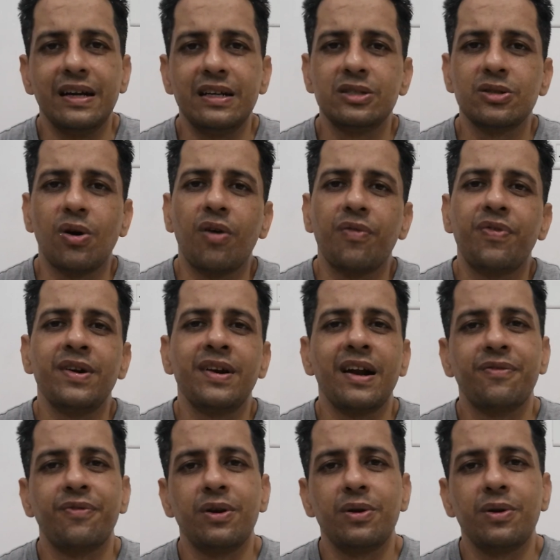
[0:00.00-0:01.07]
It is often
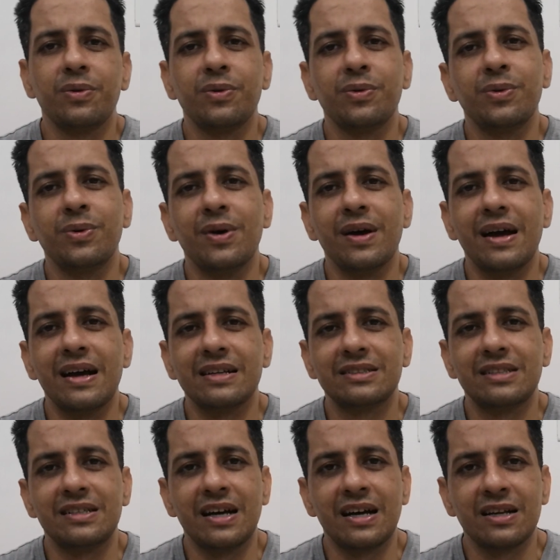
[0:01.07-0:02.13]
referred to
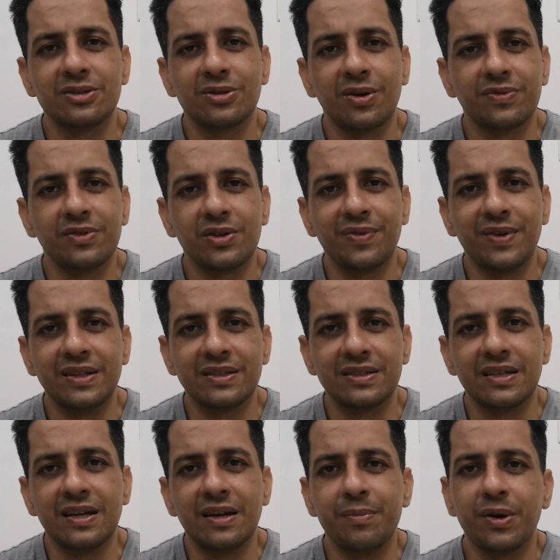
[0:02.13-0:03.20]
as the dance of the
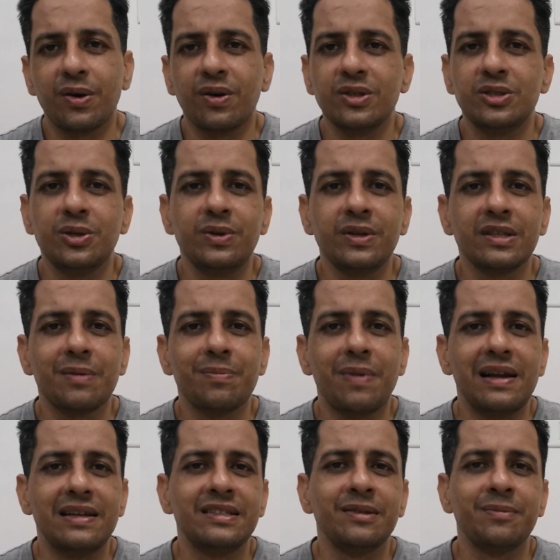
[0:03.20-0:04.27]
twins because during the
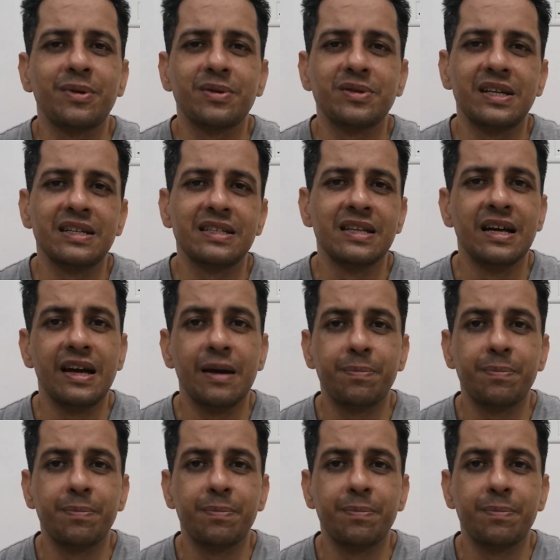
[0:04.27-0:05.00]
balancing process,